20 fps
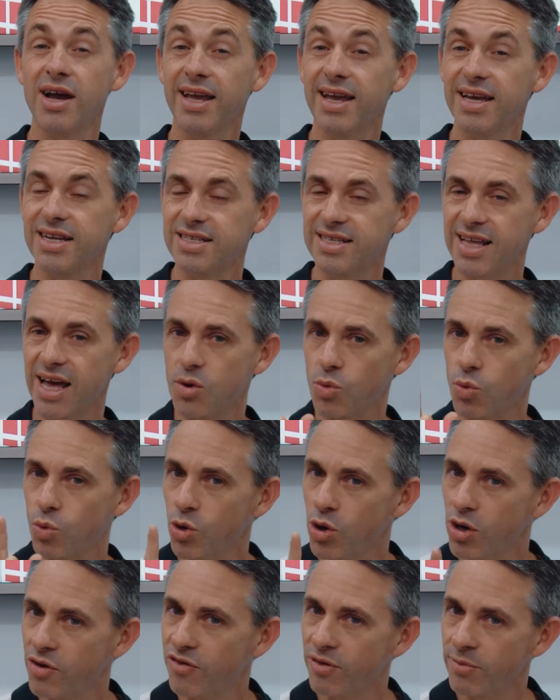gets that
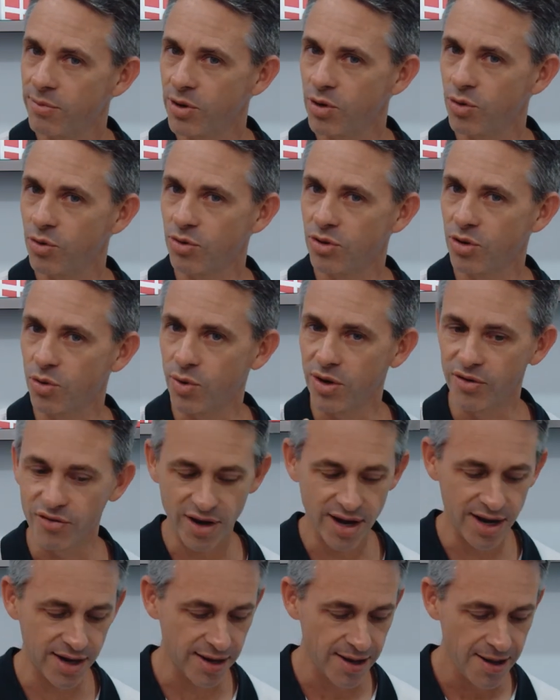word from the Lord that we
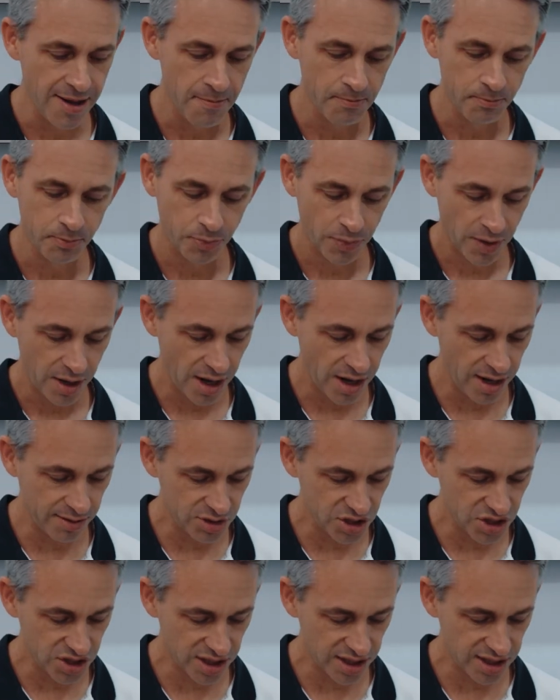read. And I'm
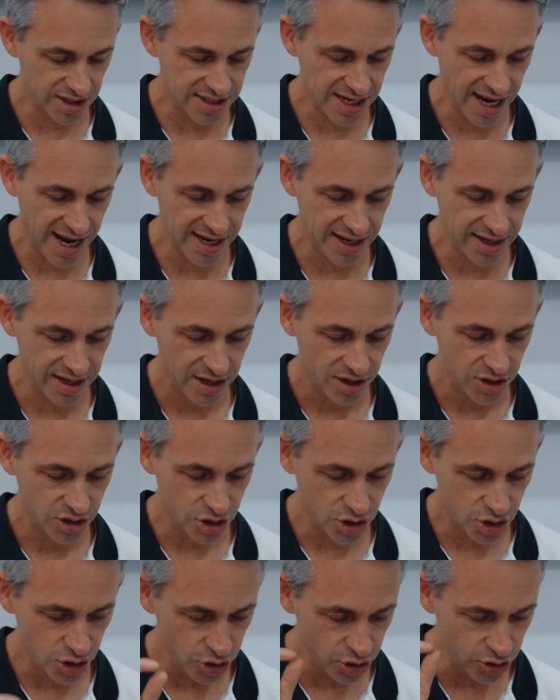just going to take
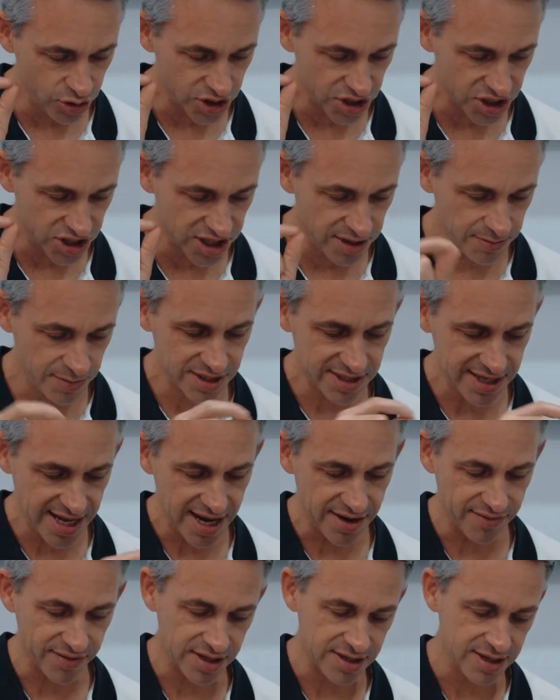two snippets
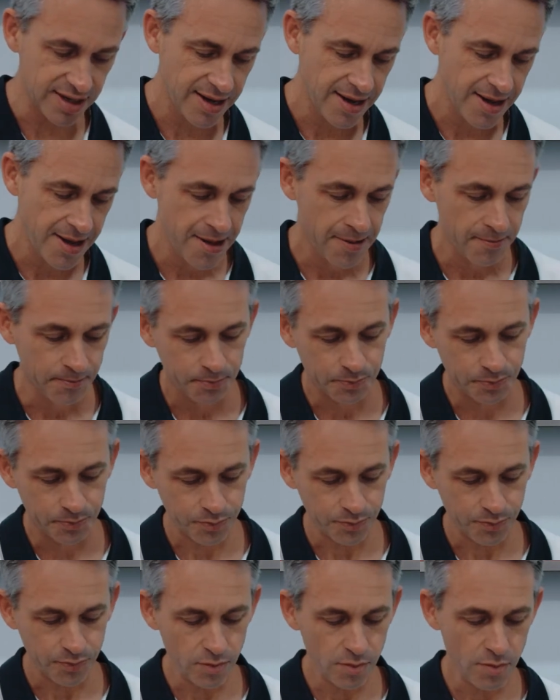out of it.
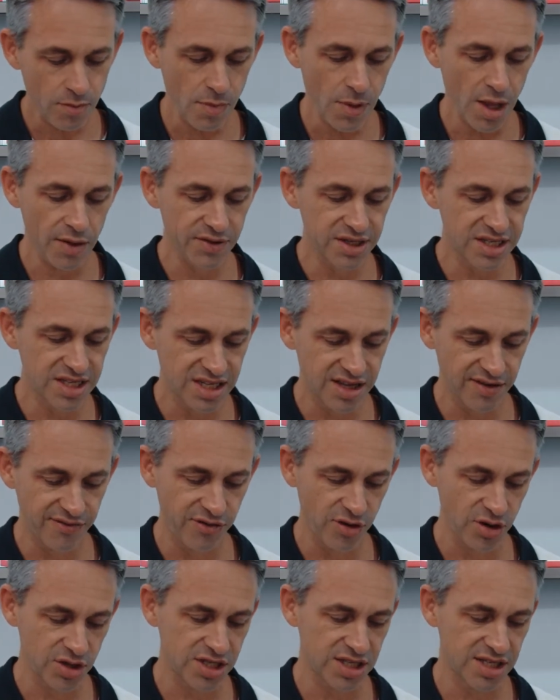This is the
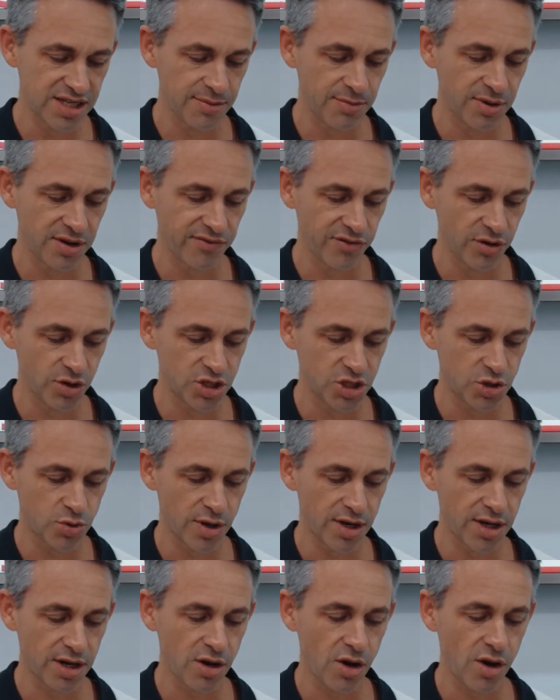first snippet, verse
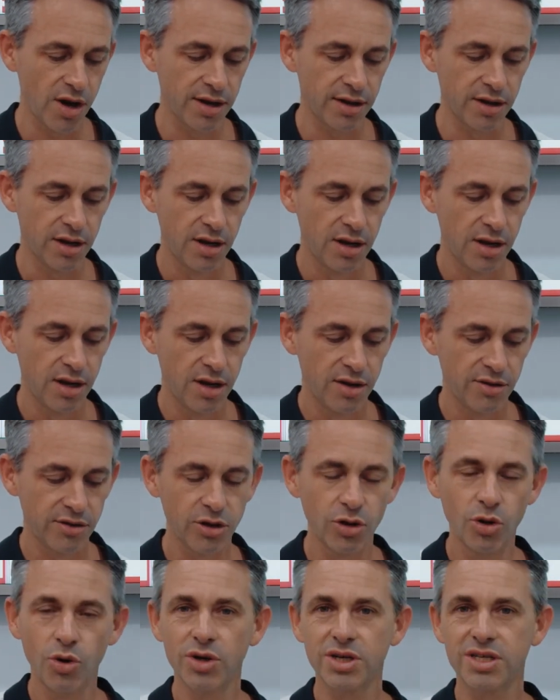29. The
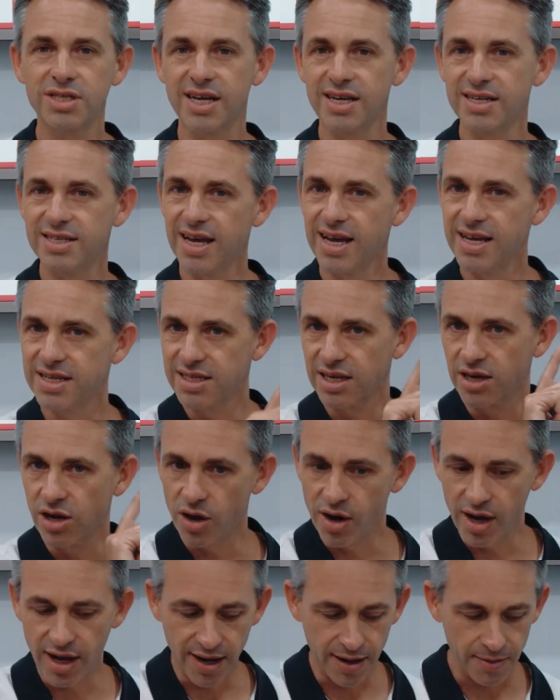Lord said to
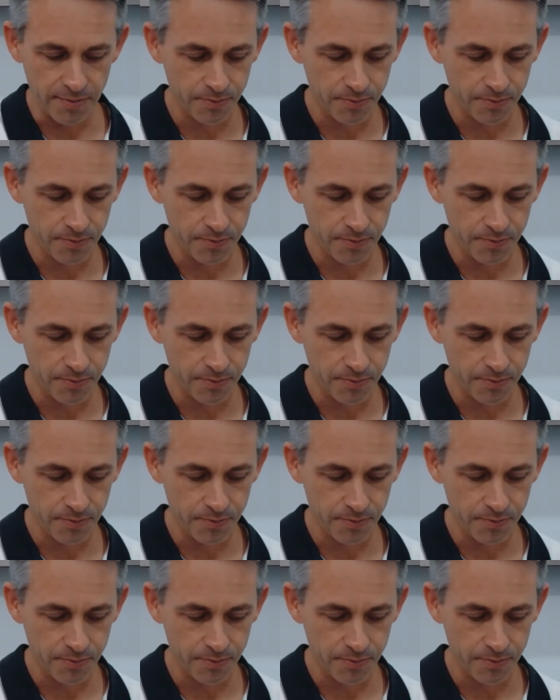Hezekiah,